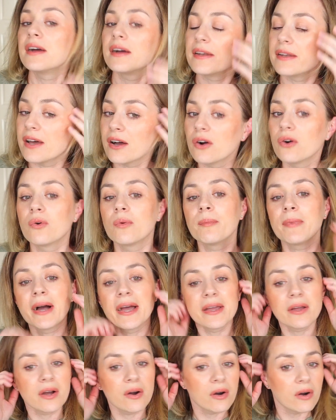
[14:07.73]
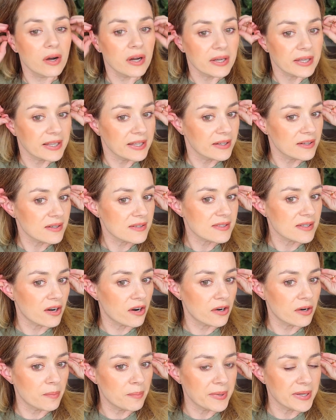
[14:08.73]
Now my ears
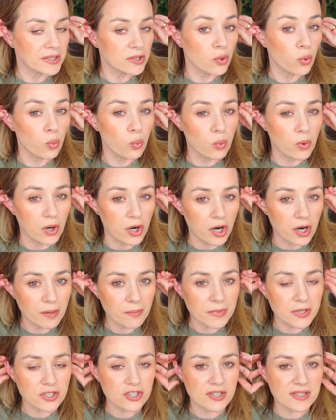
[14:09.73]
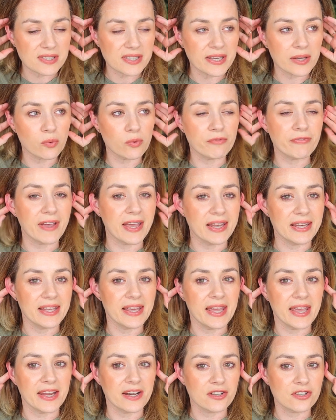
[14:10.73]
are a bit warm, just like with any
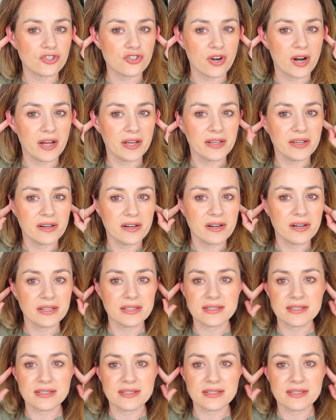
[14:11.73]
hair dryer.